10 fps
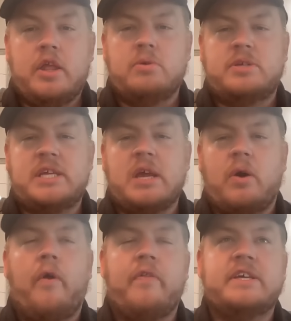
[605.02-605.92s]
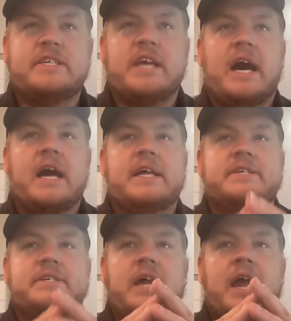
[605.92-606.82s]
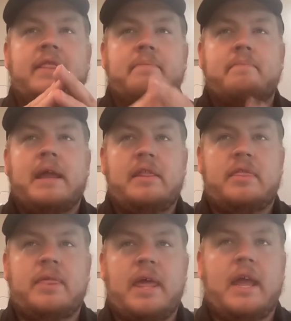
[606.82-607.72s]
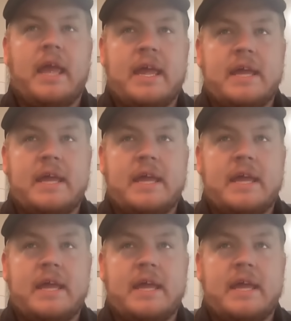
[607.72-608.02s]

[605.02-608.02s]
you see all these guys, and the main thing